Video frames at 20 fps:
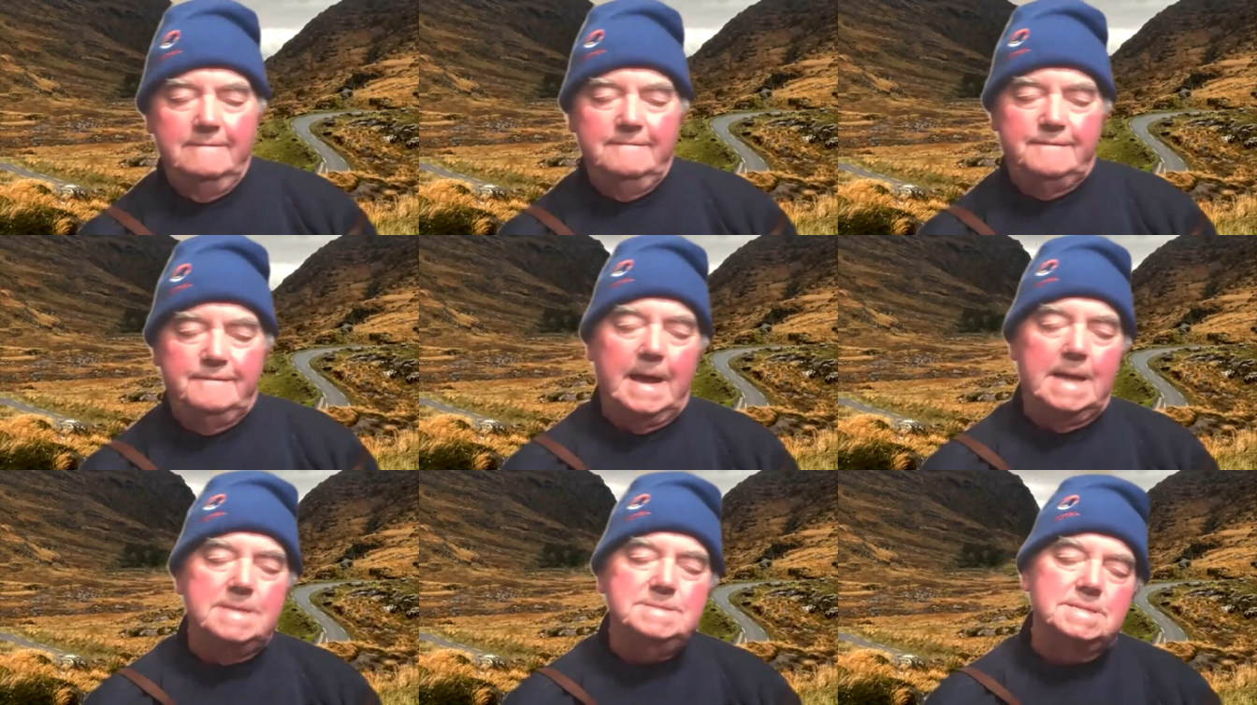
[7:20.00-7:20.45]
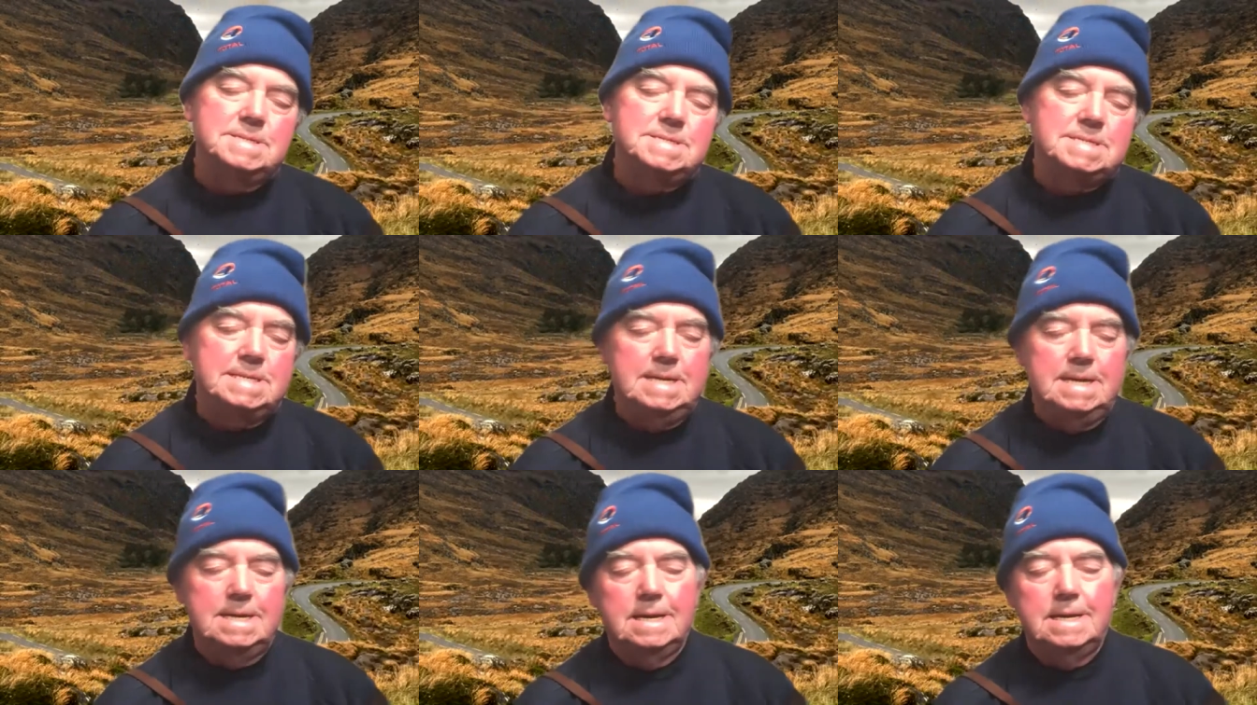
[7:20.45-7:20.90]
sang
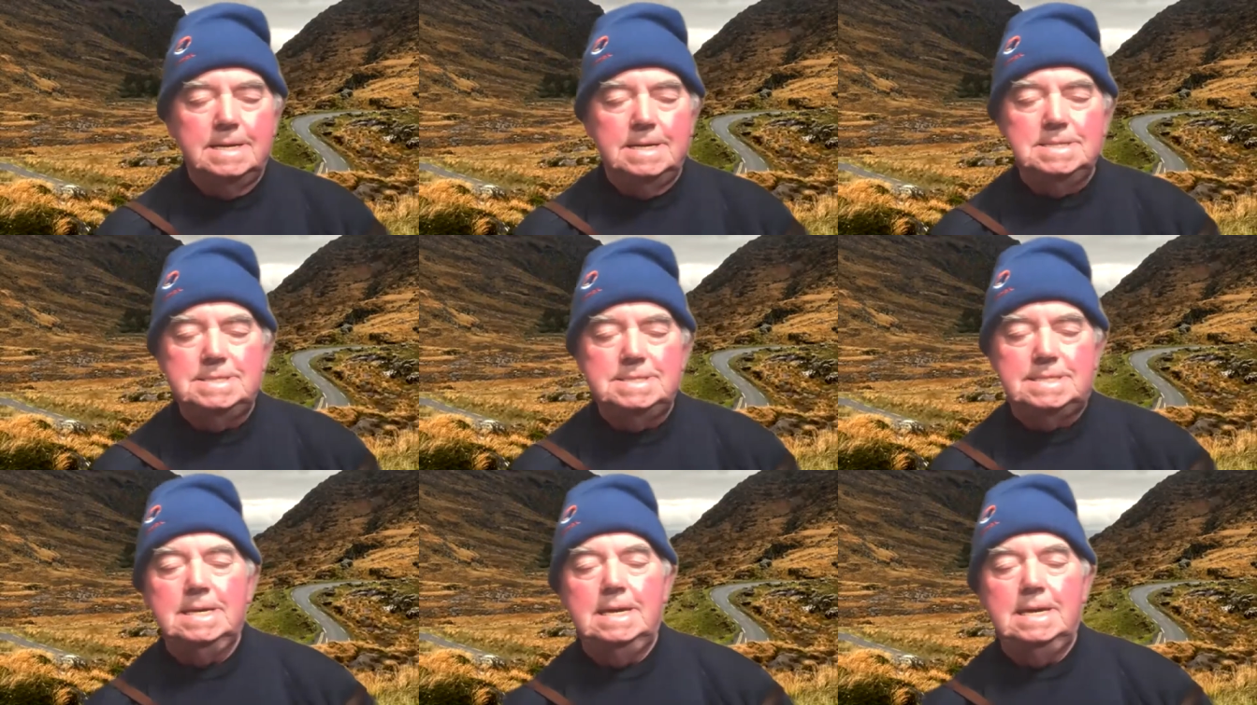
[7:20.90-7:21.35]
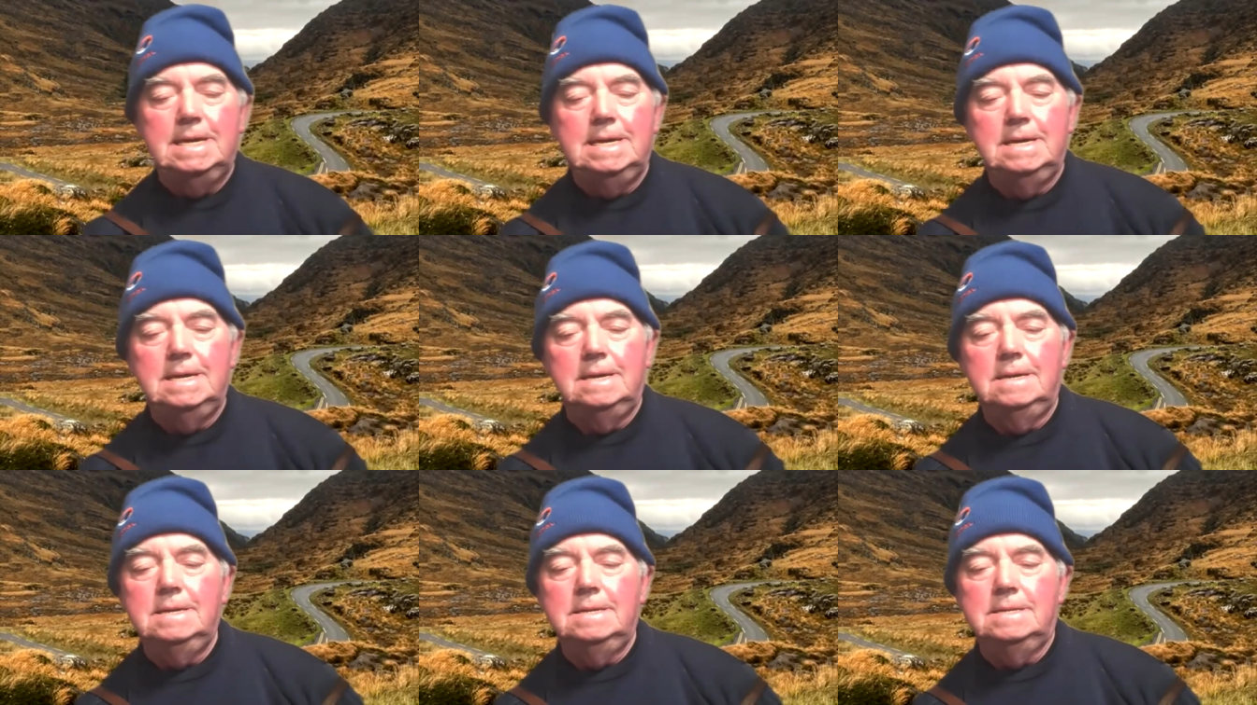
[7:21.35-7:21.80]
see, I see
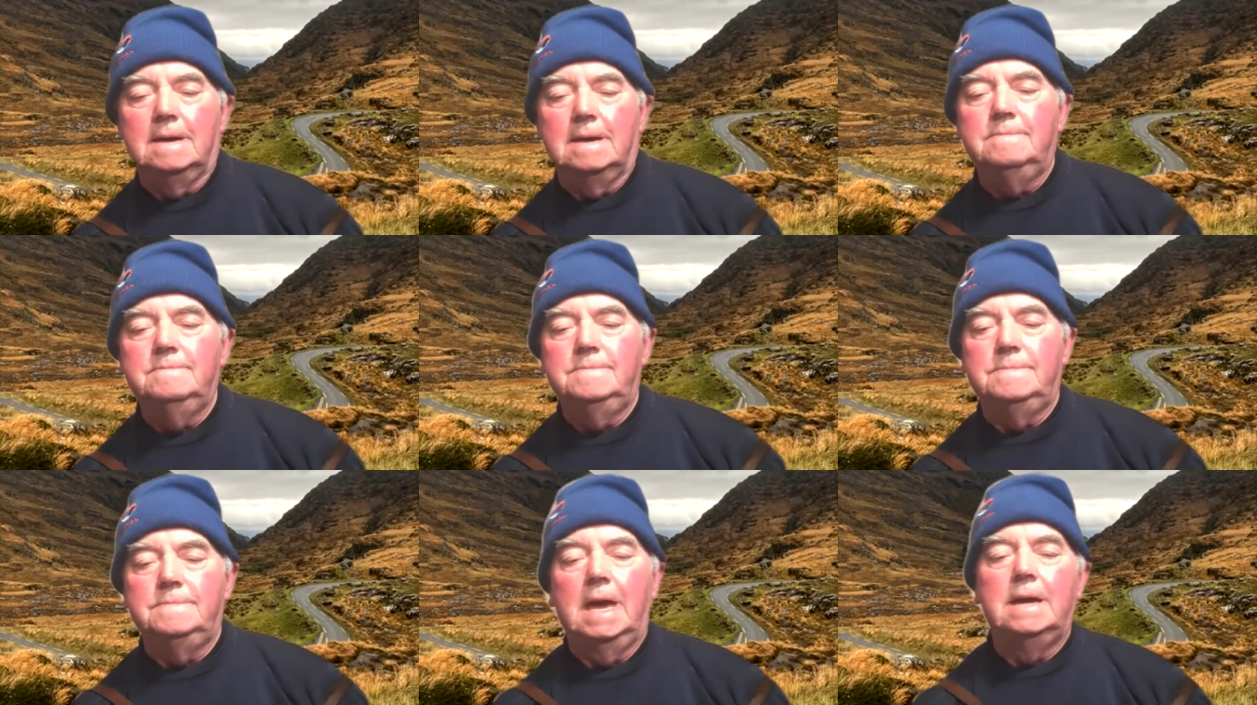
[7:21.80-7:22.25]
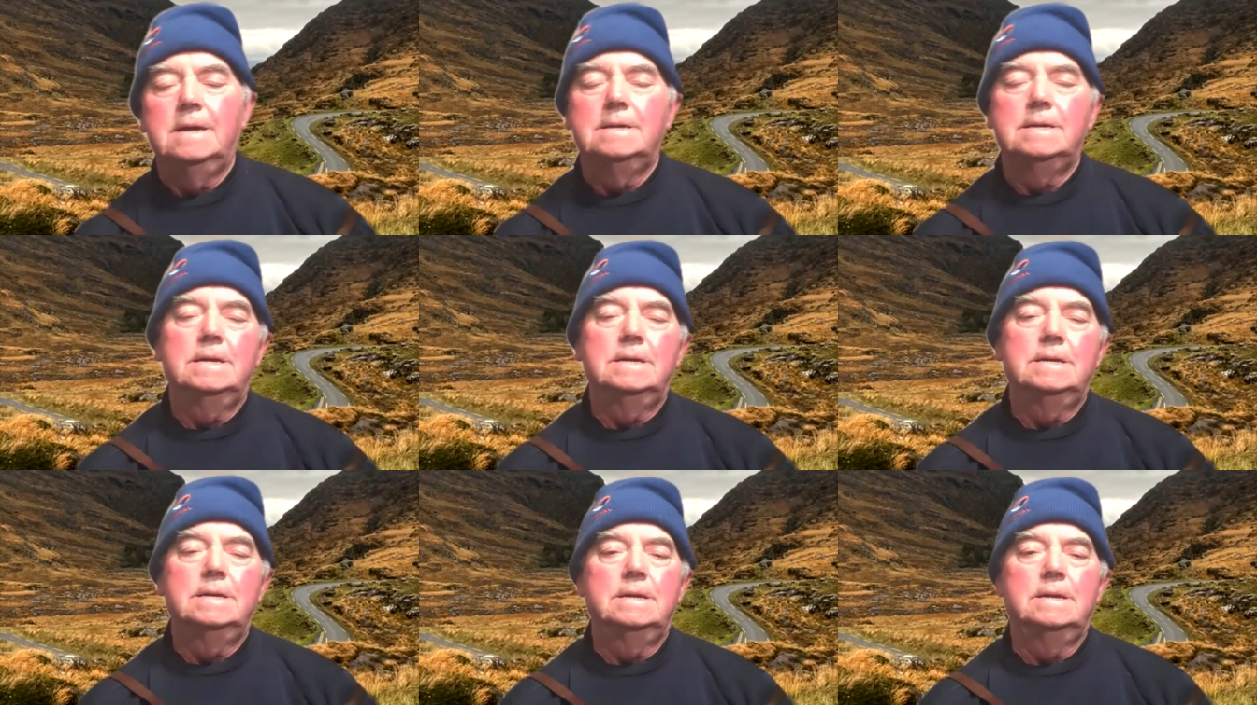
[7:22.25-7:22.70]
tâm
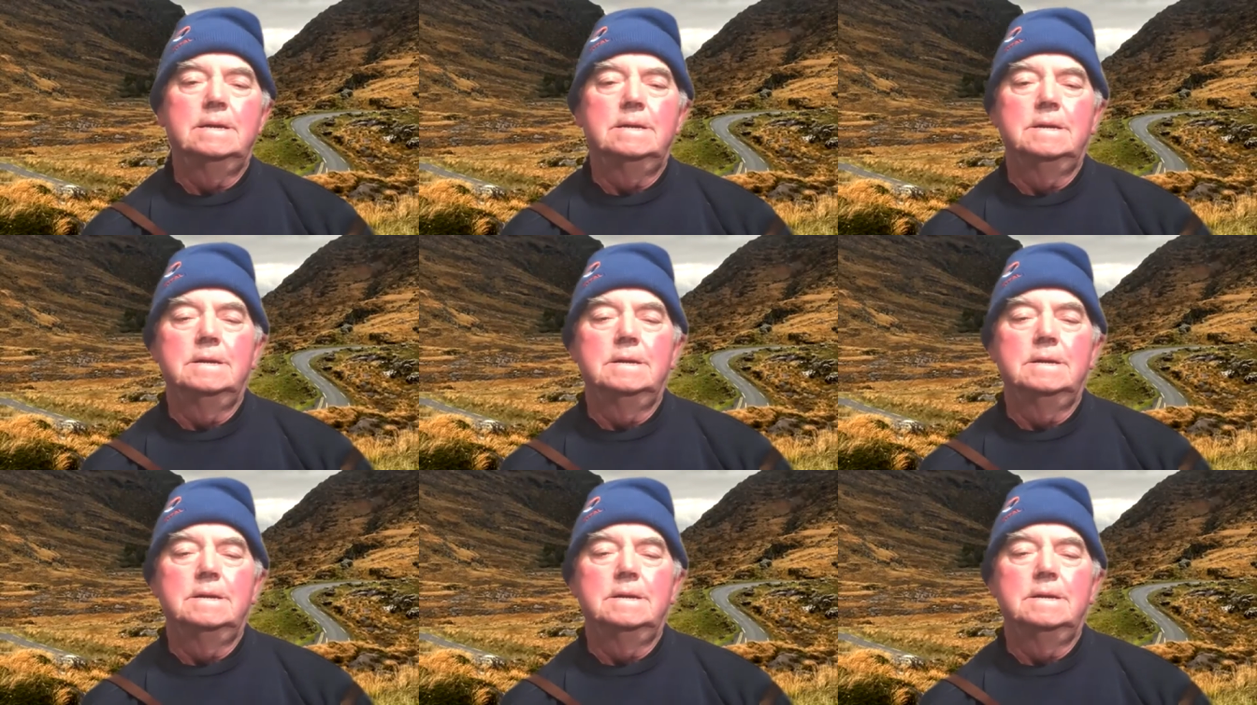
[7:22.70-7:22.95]
nhau